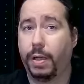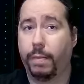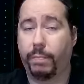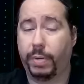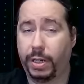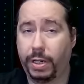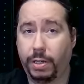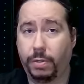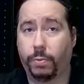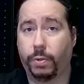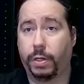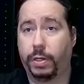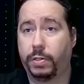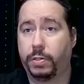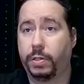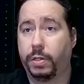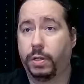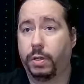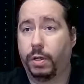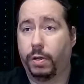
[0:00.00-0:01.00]
But
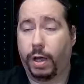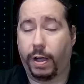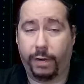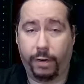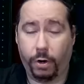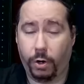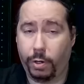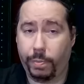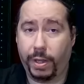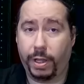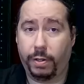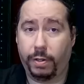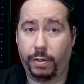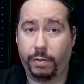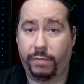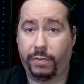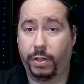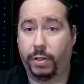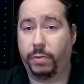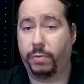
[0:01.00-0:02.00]
anyways, I heard about it on the
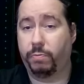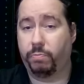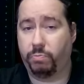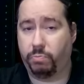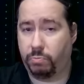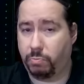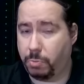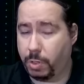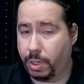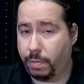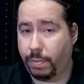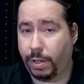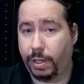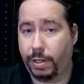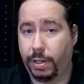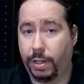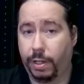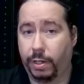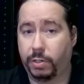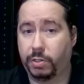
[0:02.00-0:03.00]
5th did my
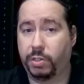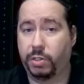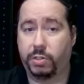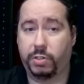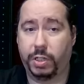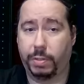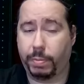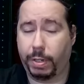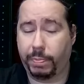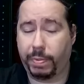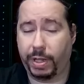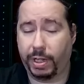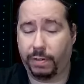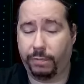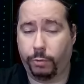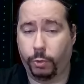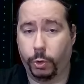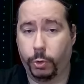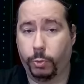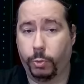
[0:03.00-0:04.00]
analysis, did my back and
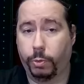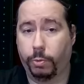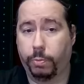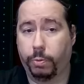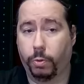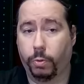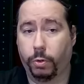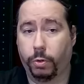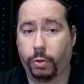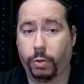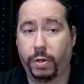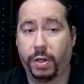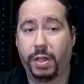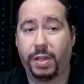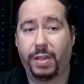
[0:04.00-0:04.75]
forth with the reporter,